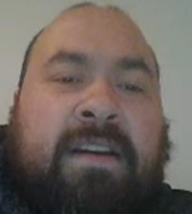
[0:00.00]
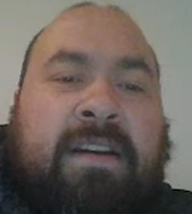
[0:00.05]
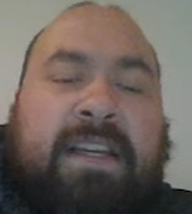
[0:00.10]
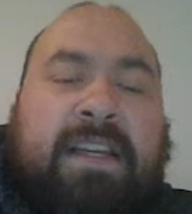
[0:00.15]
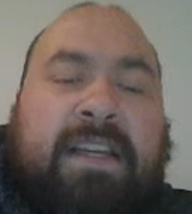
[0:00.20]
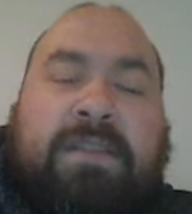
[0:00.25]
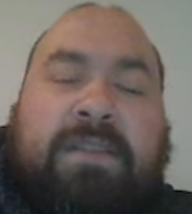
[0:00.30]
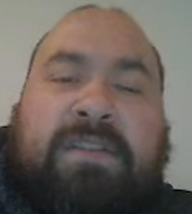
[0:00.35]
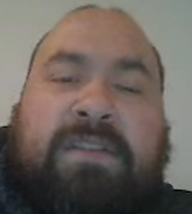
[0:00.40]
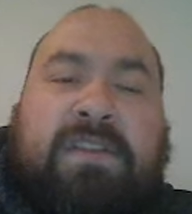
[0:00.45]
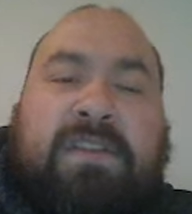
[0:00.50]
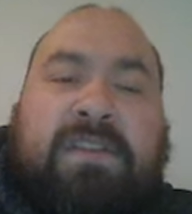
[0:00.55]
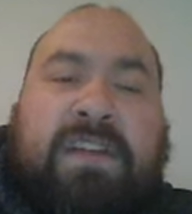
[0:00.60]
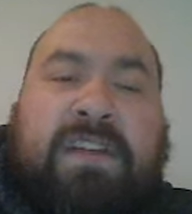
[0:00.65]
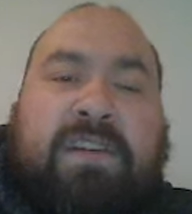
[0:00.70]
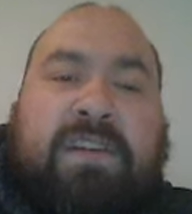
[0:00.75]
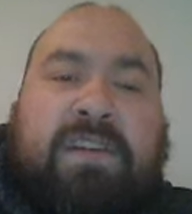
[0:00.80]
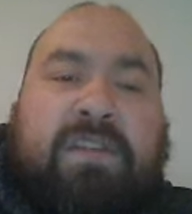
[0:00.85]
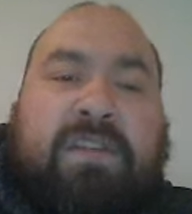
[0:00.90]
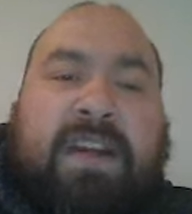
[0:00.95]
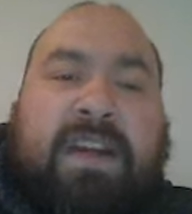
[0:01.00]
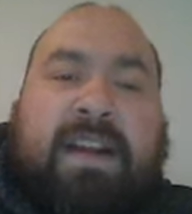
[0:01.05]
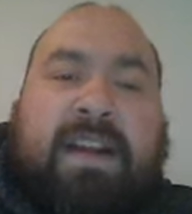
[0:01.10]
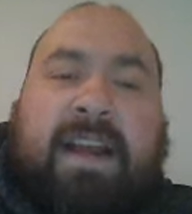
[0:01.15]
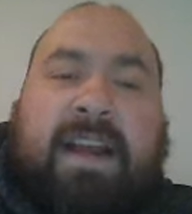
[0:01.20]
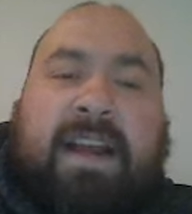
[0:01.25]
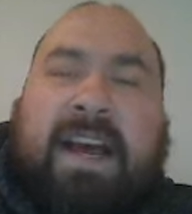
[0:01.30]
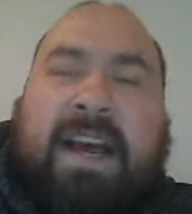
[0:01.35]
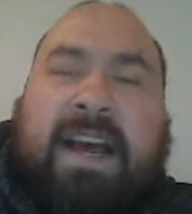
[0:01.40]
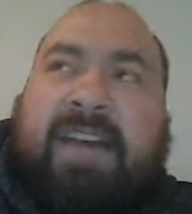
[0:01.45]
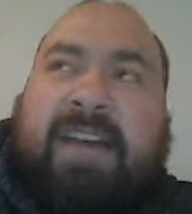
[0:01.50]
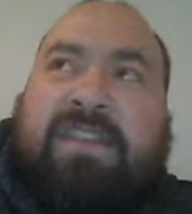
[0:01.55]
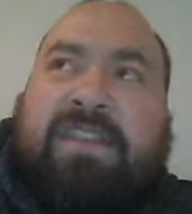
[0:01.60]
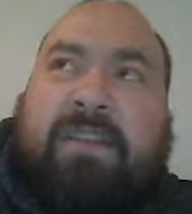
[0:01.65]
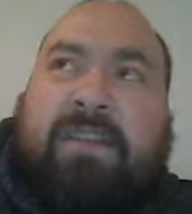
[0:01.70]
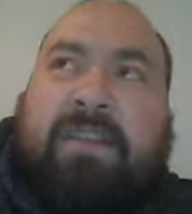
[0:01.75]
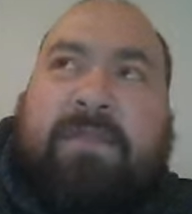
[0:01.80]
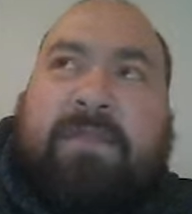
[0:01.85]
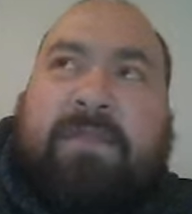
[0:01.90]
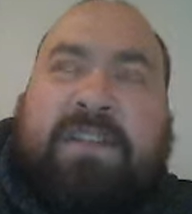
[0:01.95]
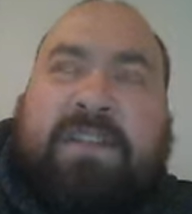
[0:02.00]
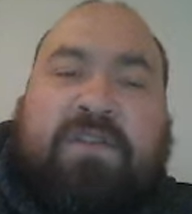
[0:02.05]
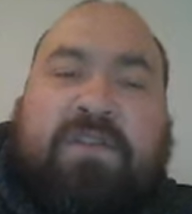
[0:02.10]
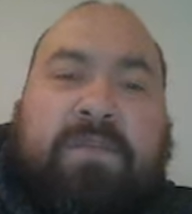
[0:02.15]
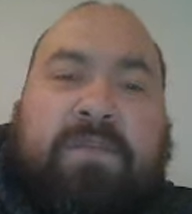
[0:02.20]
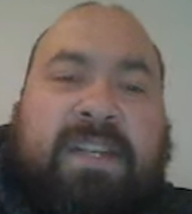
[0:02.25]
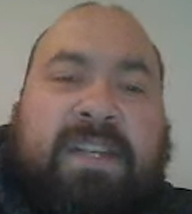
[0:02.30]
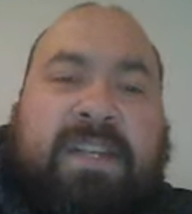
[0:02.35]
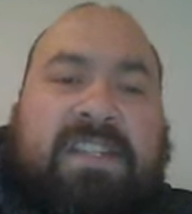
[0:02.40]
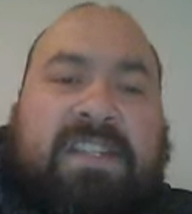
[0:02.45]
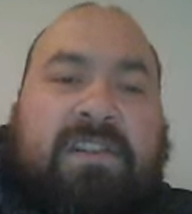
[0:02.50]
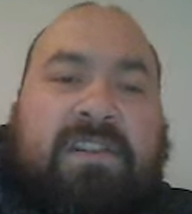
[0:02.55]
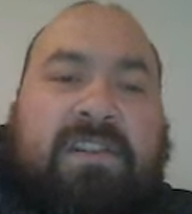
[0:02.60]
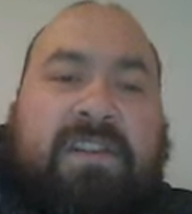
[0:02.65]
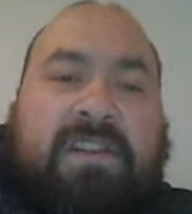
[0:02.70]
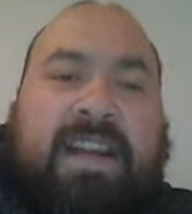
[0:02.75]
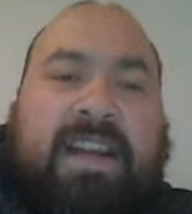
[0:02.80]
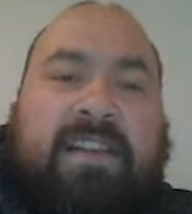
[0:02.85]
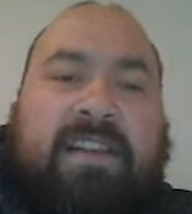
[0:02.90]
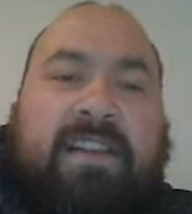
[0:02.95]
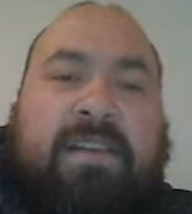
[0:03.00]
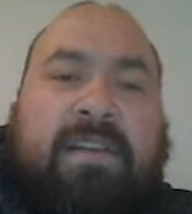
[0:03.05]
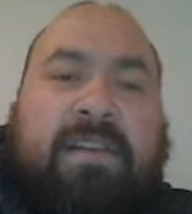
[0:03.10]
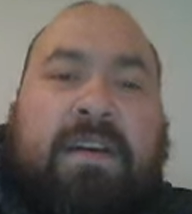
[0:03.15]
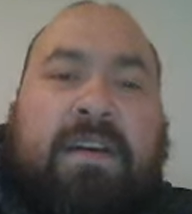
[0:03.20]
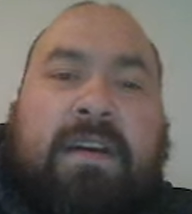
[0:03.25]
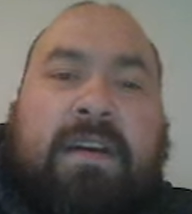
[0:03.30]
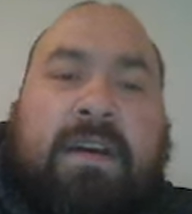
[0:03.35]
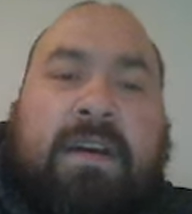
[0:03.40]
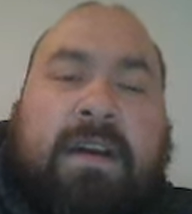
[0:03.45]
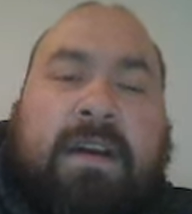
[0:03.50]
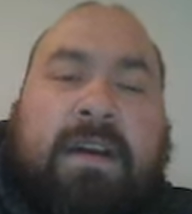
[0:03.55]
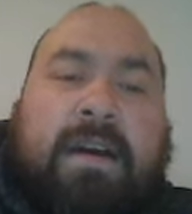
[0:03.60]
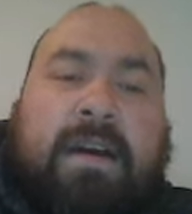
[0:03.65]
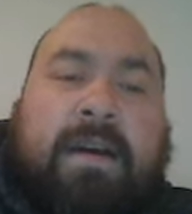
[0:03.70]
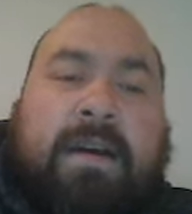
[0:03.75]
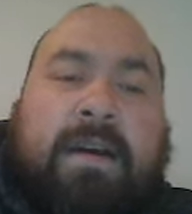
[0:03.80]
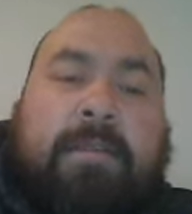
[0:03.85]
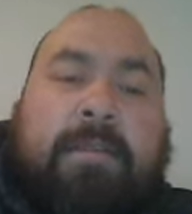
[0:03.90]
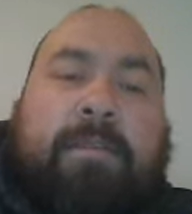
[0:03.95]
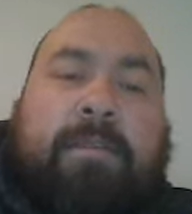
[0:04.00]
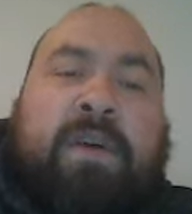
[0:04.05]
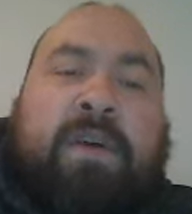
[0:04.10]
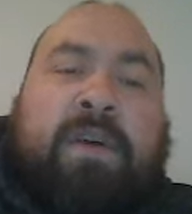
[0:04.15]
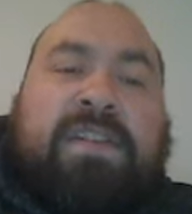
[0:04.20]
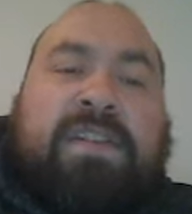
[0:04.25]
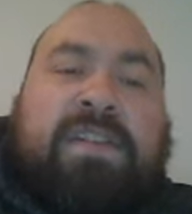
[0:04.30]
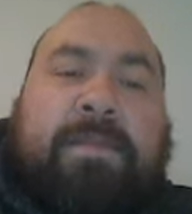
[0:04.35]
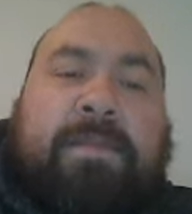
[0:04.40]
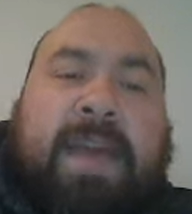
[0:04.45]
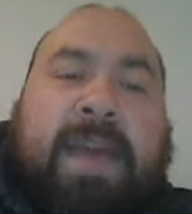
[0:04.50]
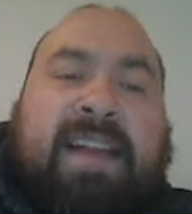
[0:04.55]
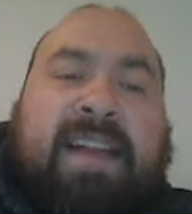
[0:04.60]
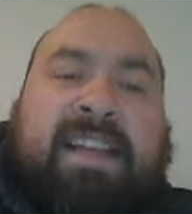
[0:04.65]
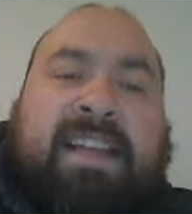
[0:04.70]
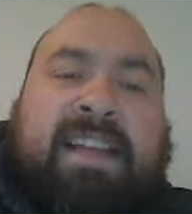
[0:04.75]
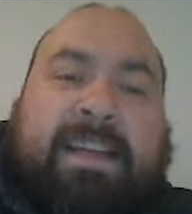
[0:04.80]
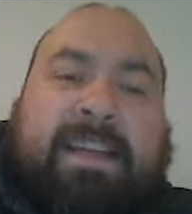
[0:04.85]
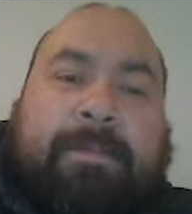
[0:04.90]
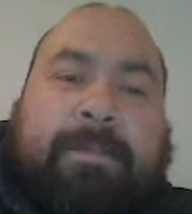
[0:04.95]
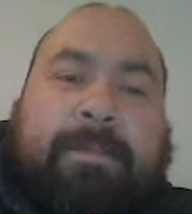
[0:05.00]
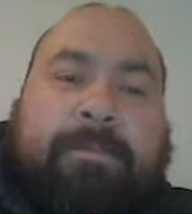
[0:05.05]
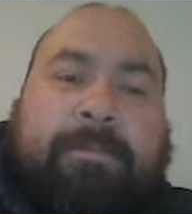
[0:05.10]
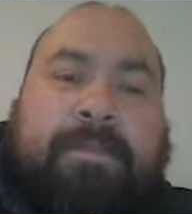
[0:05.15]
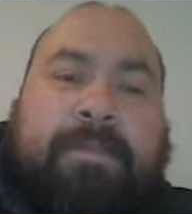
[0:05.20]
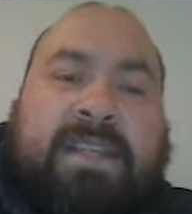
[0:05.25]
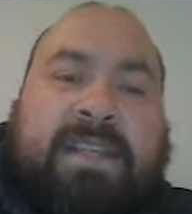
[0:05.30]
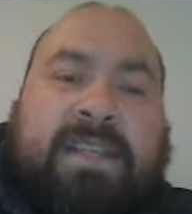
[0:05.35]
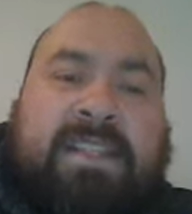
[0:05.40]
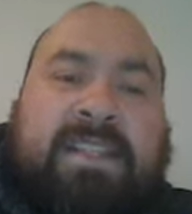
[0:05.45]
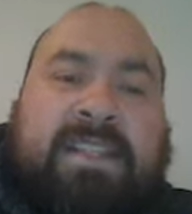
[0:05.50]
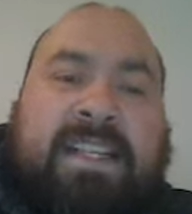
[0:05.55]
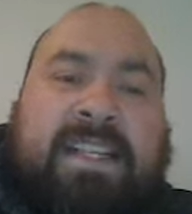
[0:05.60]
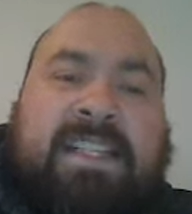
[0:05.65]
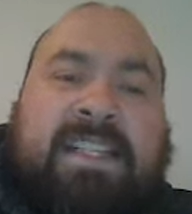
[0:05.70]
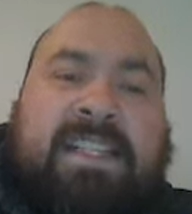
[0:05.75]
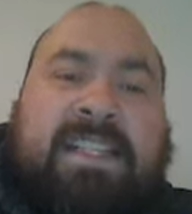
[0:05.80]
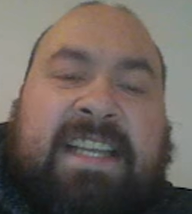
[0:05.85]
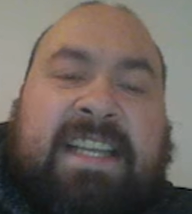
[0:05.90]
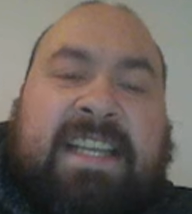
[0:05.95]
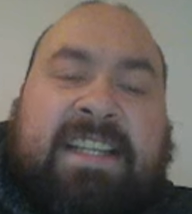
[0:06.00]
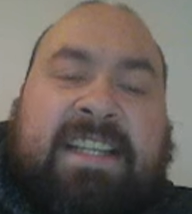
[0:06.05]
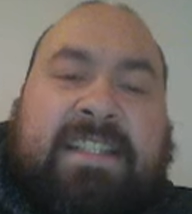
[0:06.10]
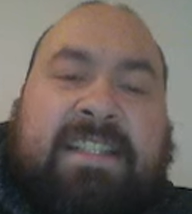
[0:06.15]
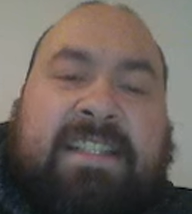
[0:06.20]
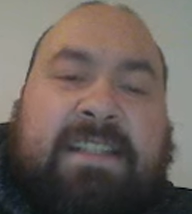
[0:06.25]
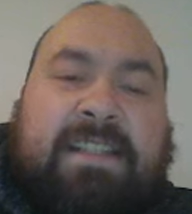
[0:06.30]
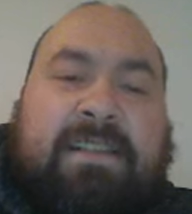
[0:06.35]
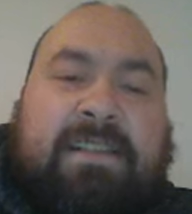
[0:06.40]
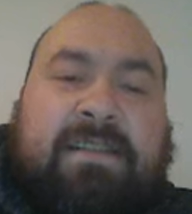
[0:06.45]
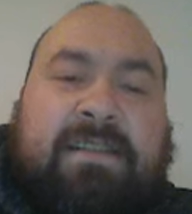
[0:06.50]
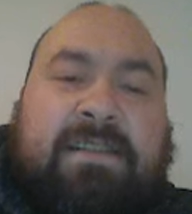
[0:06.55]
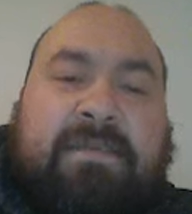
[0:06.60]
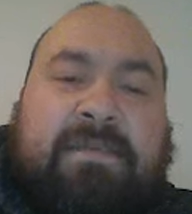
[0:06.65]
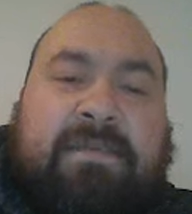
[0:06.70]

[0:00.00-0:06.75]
He was looking good at half-time, I'm pretty sure, but he slowed down. Bontempelli, 66.